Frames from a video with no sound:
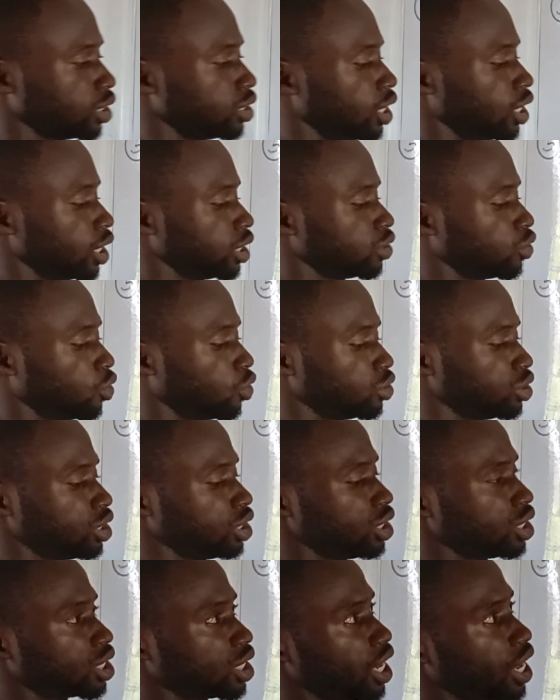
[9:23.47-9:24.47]
Then on
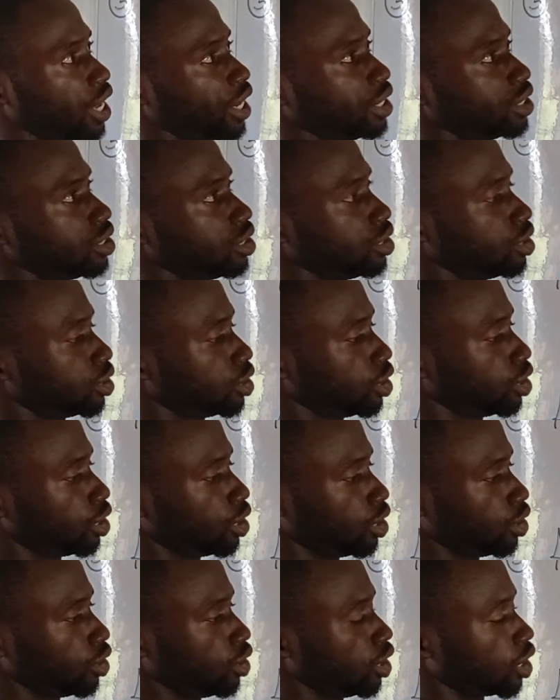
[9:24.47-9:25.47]
this end,
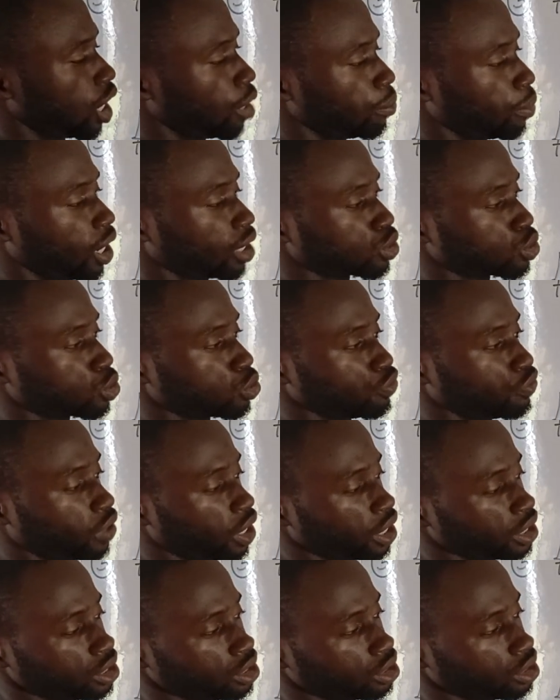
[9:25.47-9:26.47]
I'm asked to
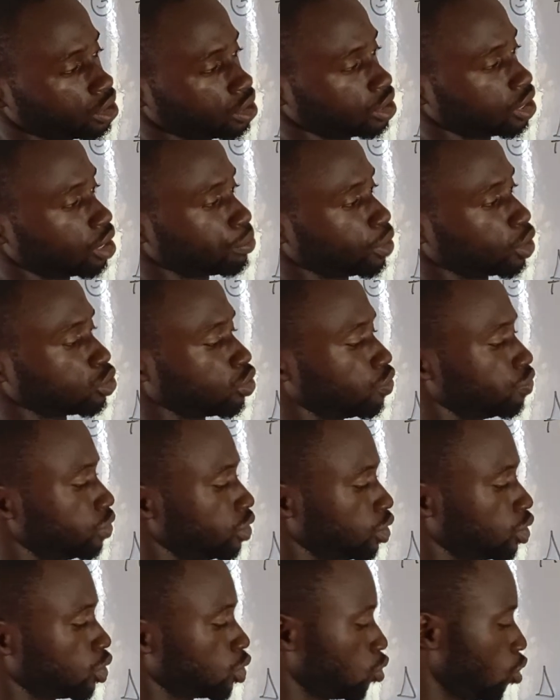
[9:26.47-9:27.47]
find the determinant of
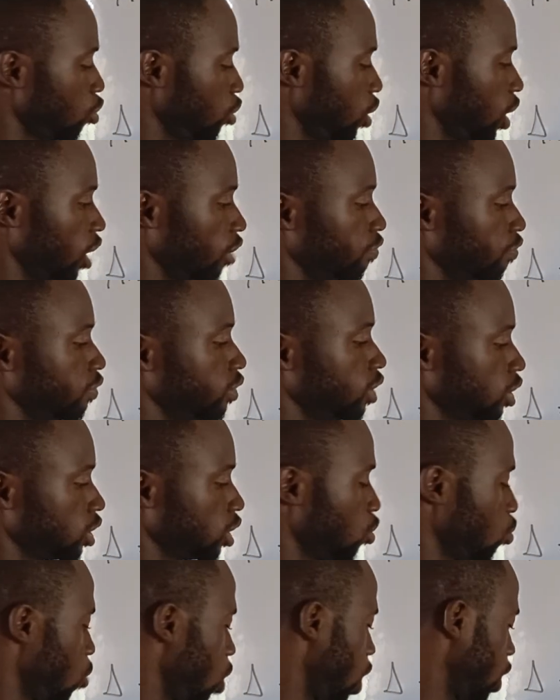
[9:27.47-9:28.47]
this. What would I have?
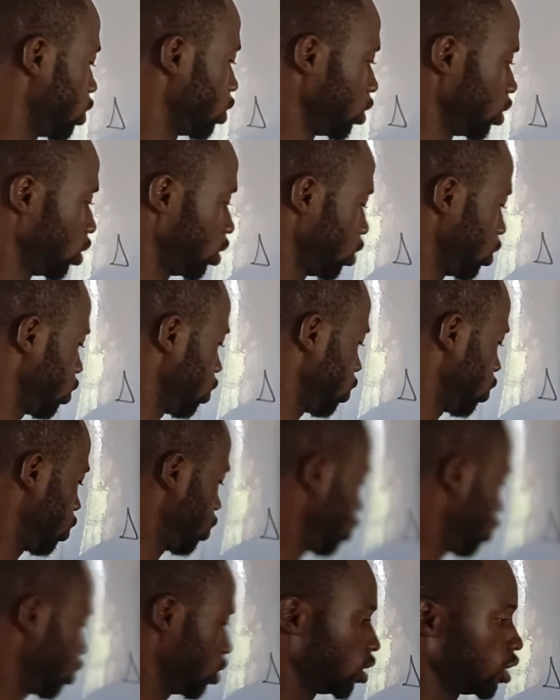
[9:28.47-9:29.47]
Delta 1
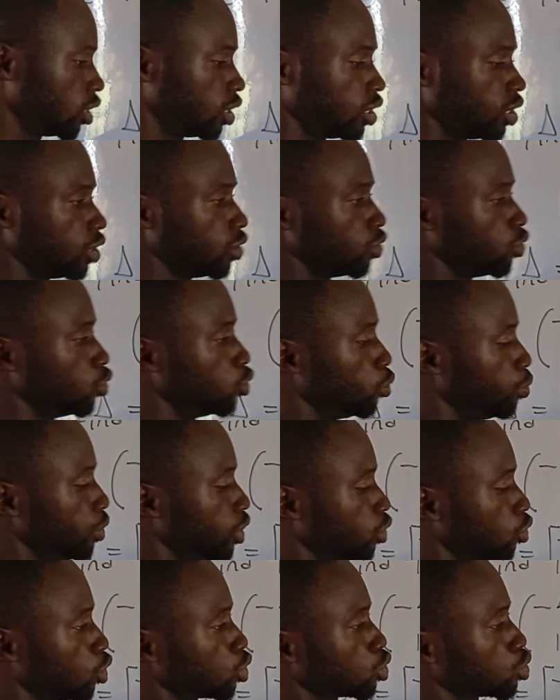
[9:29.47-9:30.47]
will
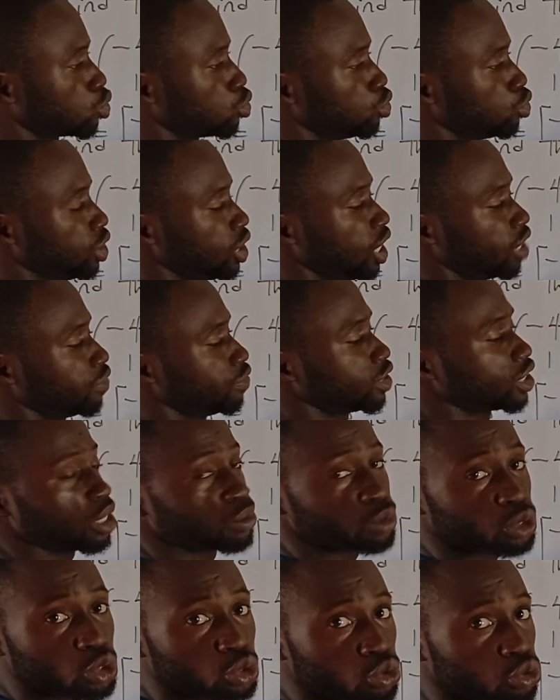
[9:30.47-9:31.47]
be equals to 11
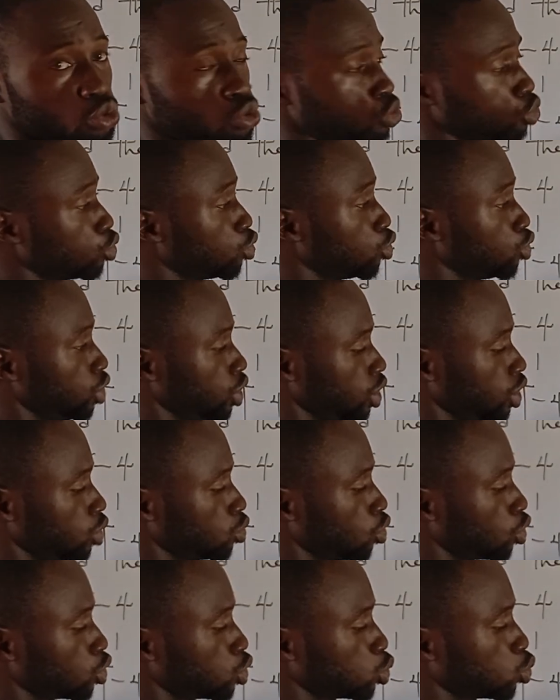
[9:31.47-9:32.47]
times 2 is
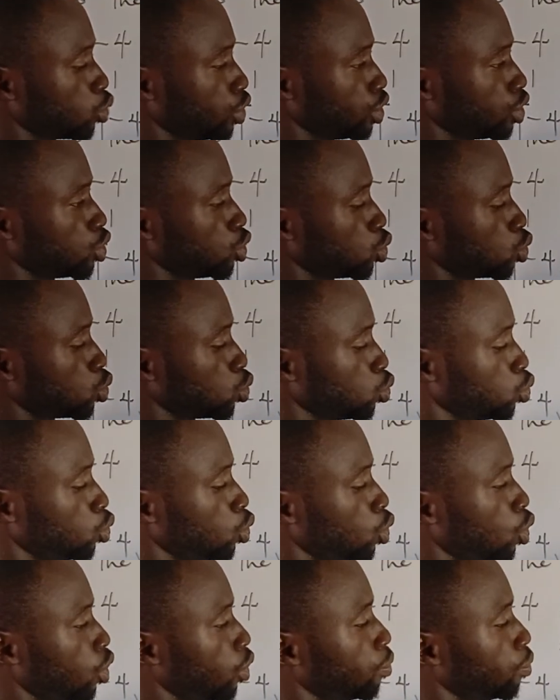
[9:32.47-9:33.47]
what?
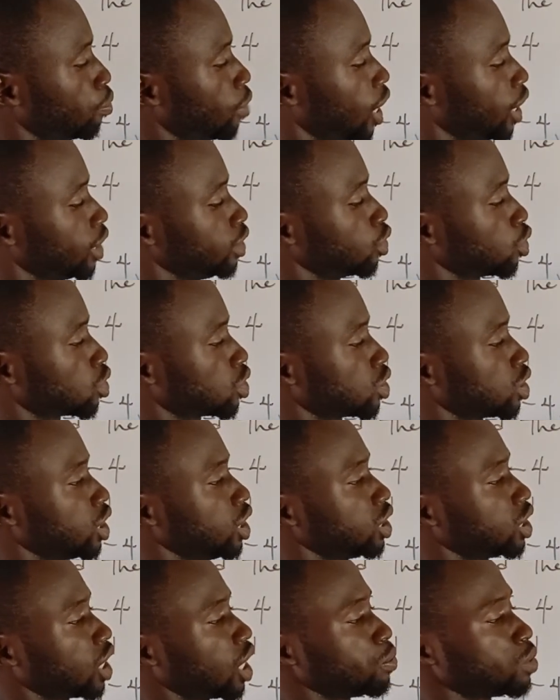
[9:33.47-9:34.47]
22 minus
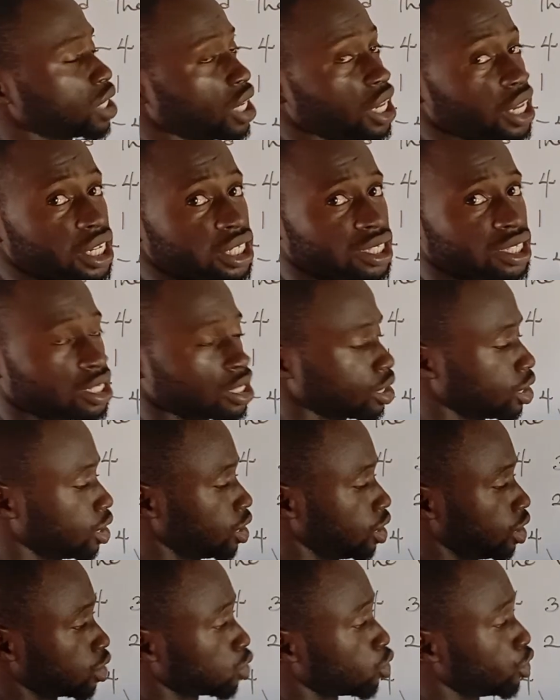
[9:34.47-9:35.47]
3 times
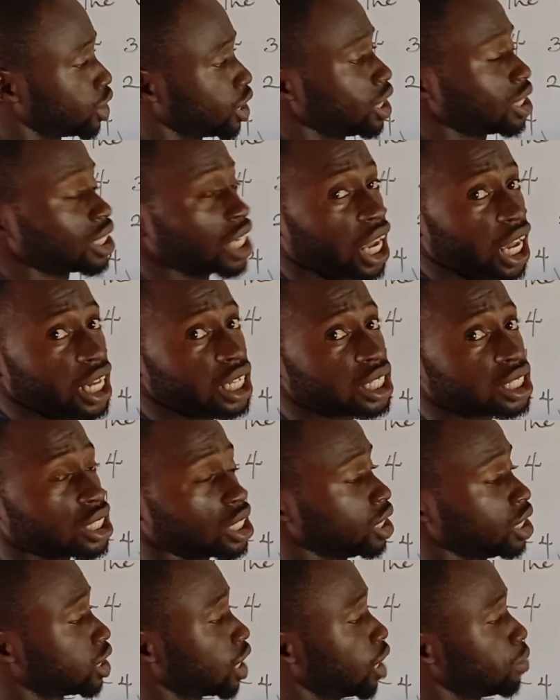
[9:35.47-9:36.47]
8, sorry,
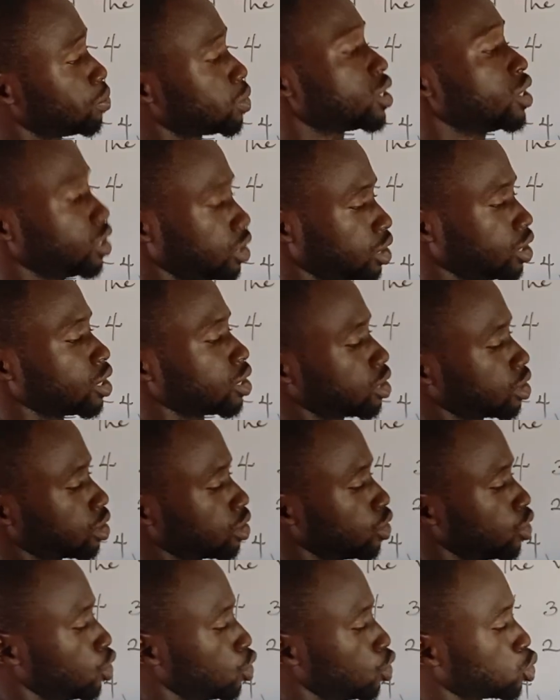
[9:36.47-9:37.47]
3 times 8, yes,
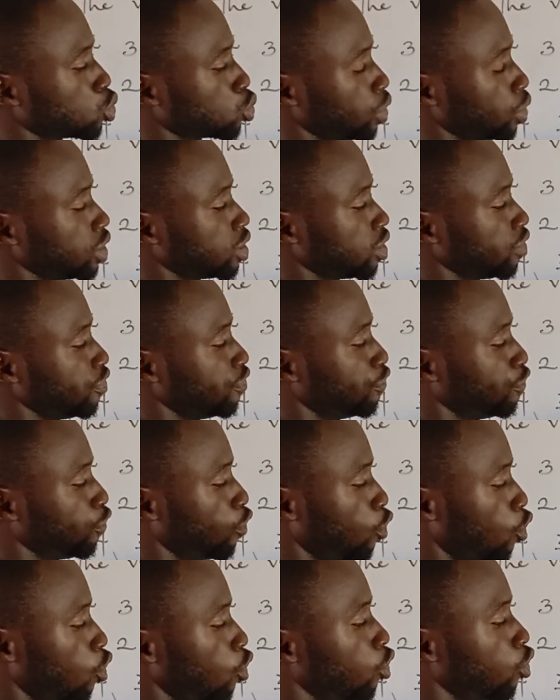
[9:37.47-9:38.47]

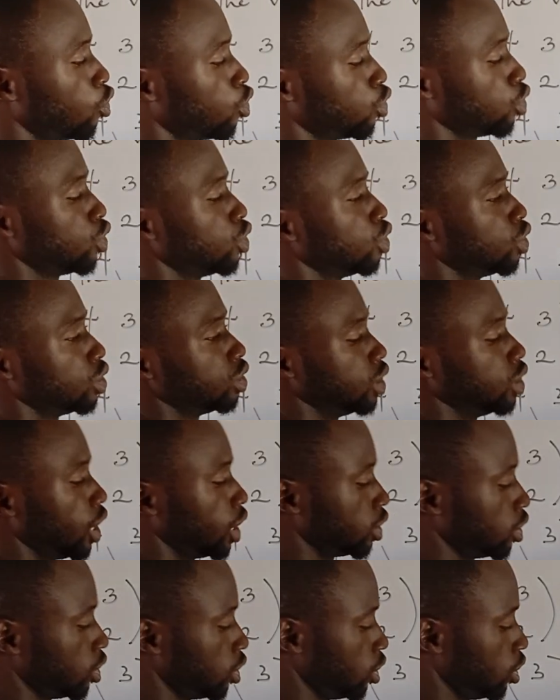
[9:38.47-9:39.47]
24.
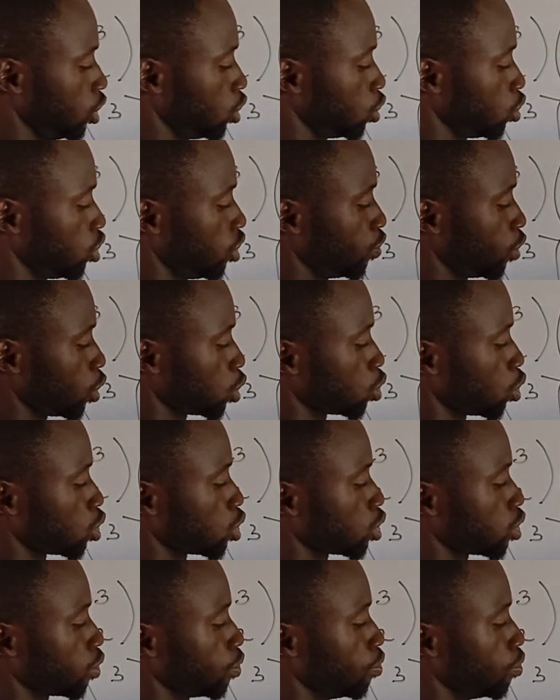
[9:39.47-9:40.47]
Then this will give us
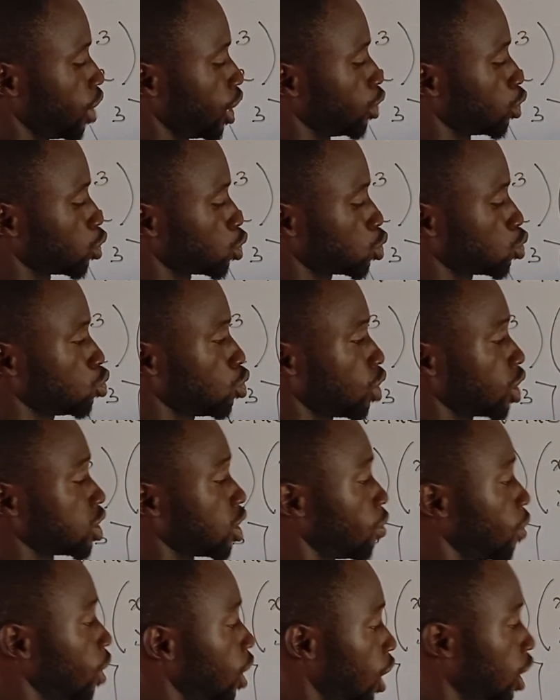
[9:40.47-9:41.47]
what? Minus 2 as
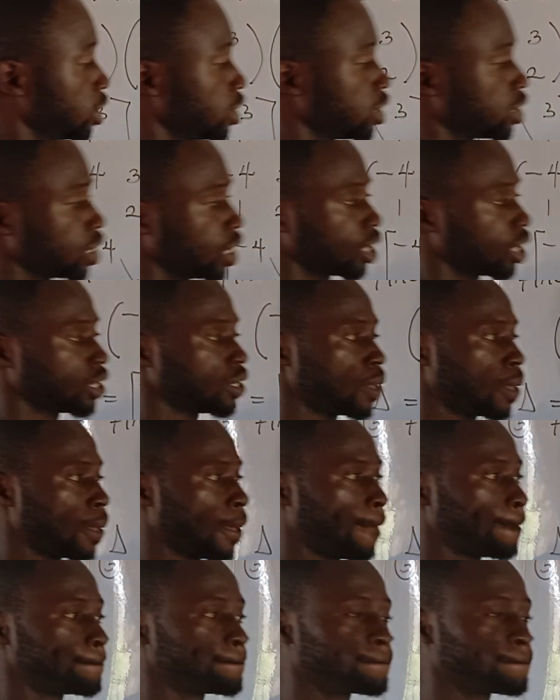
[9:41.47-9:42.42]
our answer.